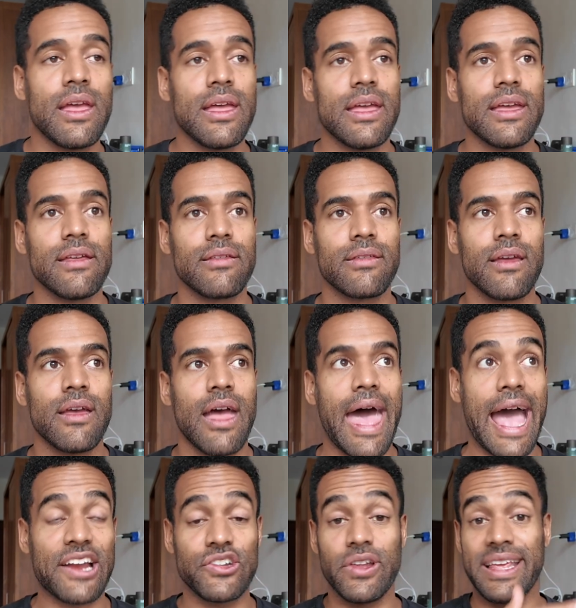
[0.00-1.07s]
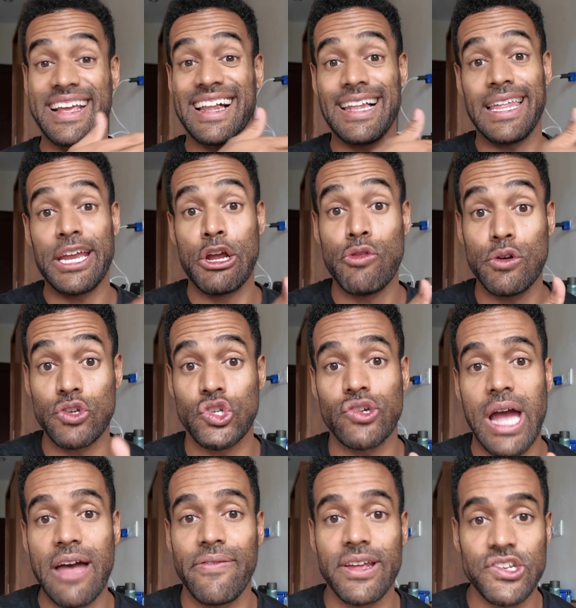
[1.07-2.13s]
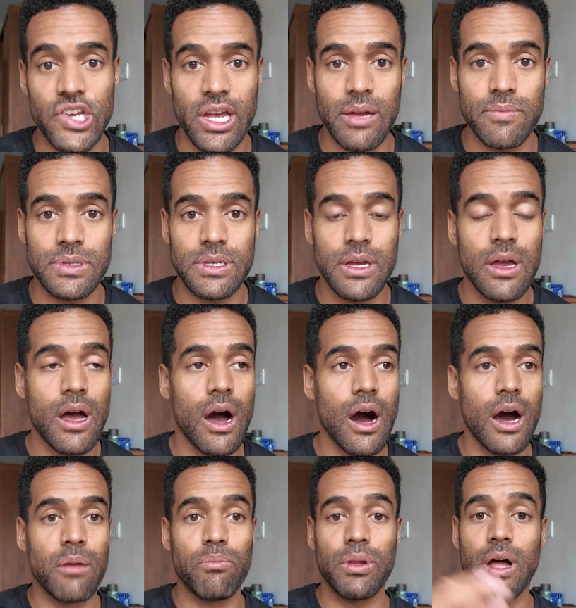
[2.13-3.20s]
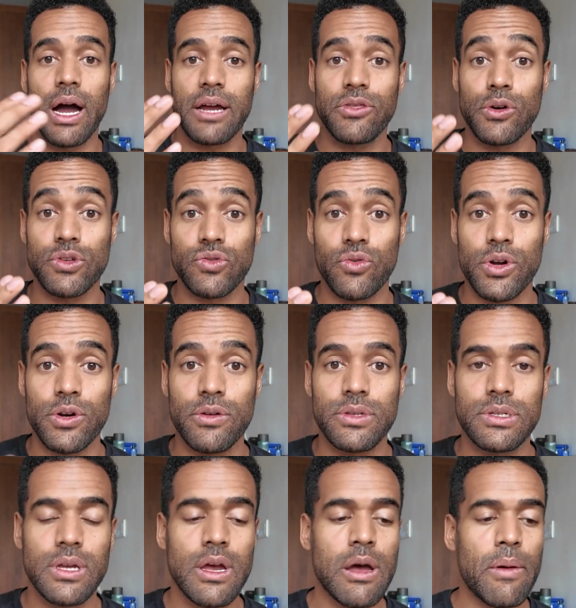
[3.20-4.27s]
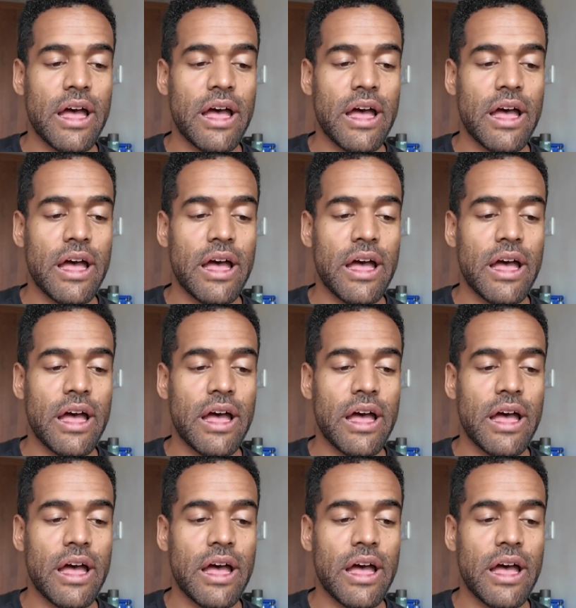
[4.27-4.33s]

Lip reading: is actually clear those traffic jams, unblock those roads.